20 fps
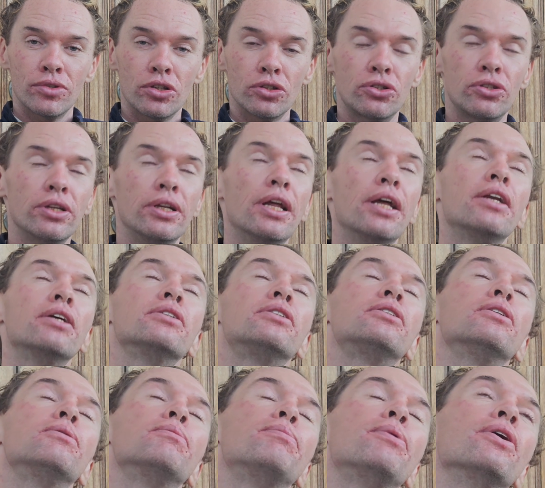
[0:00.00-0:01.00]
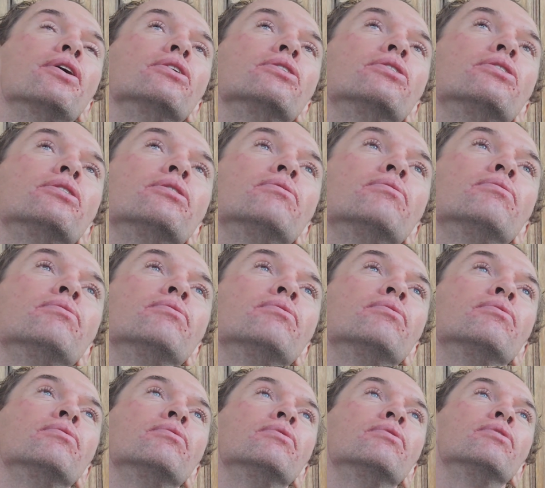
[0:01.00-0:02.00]
Just an innocent person
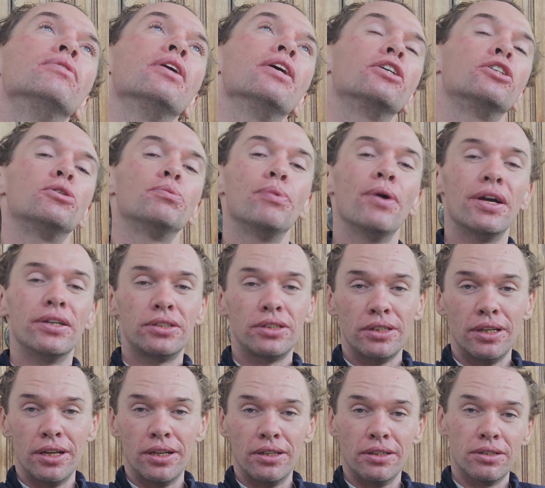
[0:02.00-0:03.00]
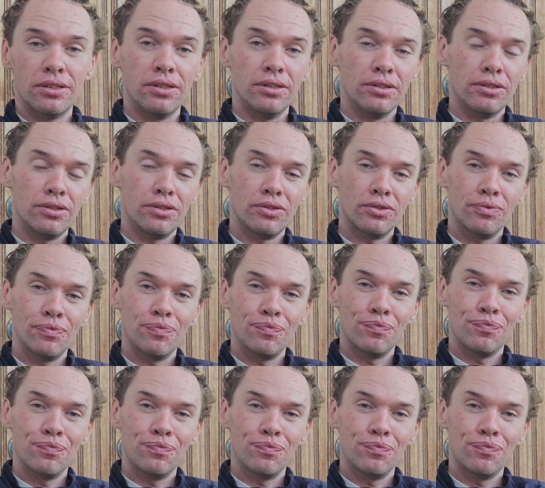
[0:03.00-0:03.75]
expressing innocence.